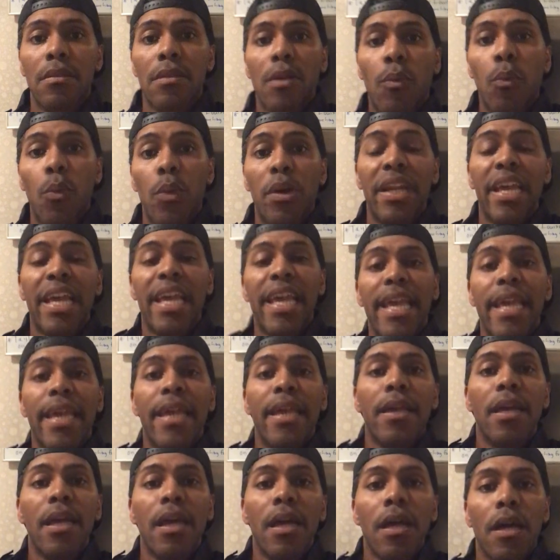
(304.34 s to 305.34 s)
Will
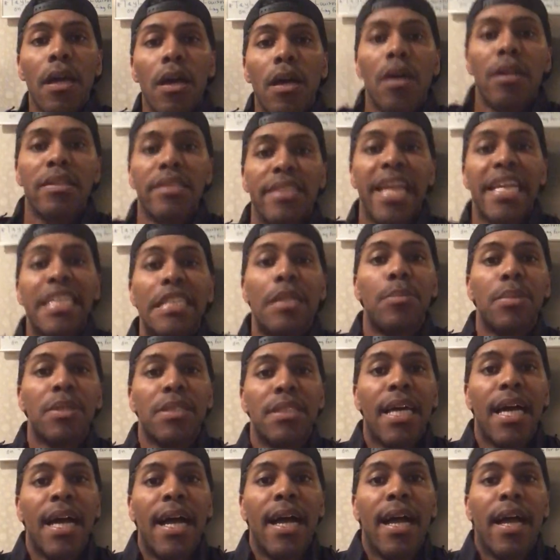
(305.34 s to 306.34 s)
they take the
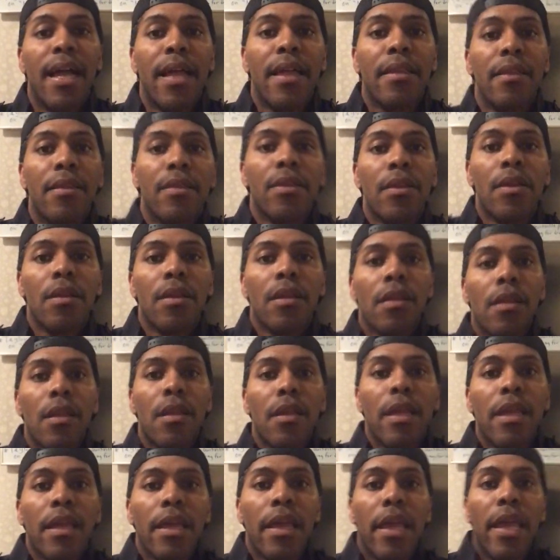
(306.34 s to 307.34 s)
baton
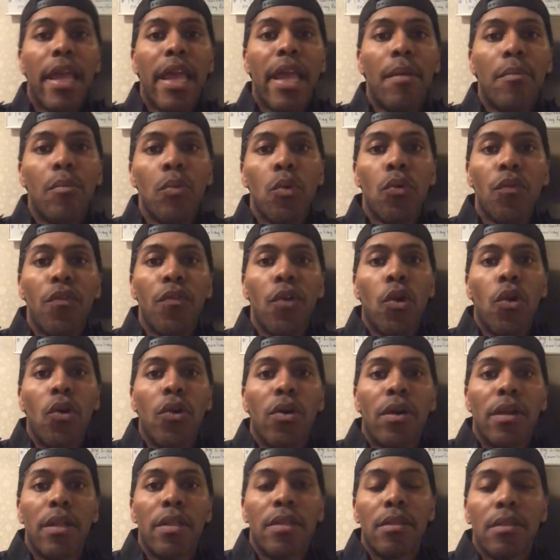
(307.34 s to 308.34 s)
and move
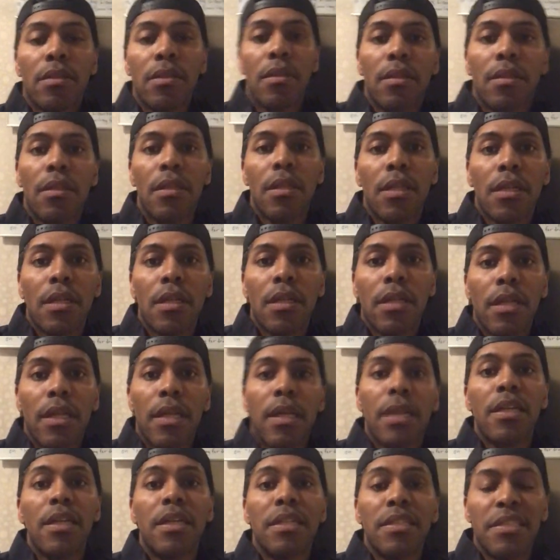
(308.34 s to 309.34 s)
on,
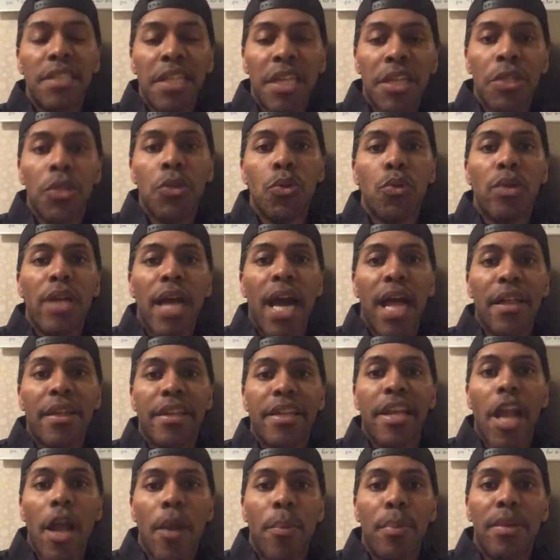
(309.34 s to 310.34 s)
continue Colin
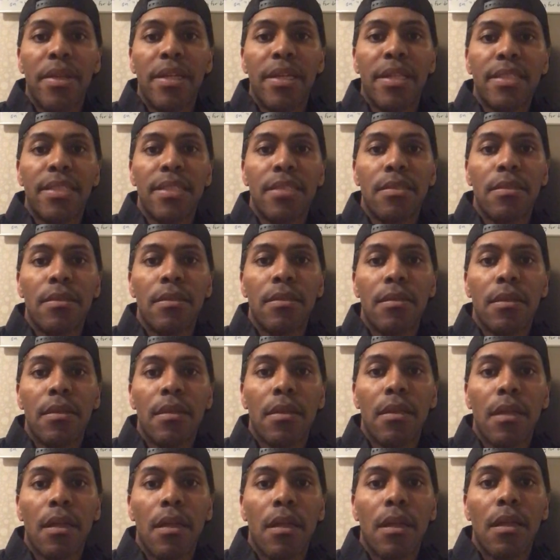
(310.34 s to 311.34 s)
Kaepernick's
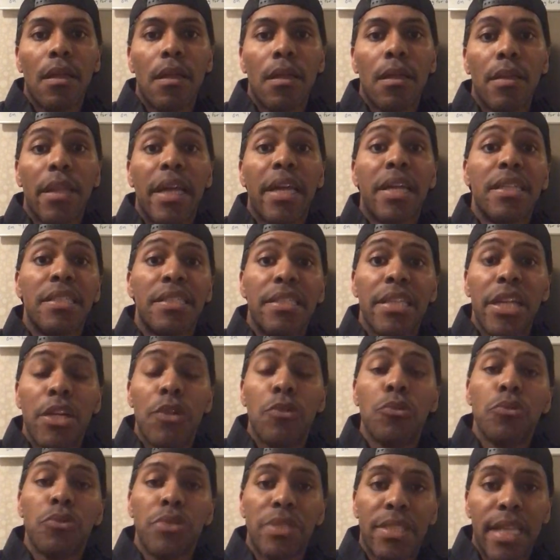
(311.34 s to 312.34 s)
legacy and
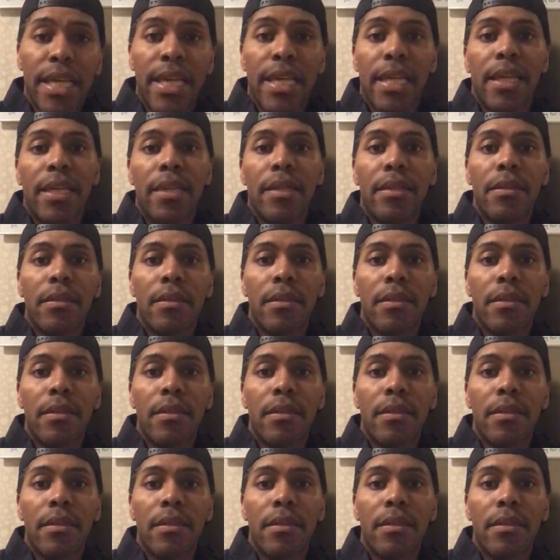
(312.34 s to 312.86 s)
crusade?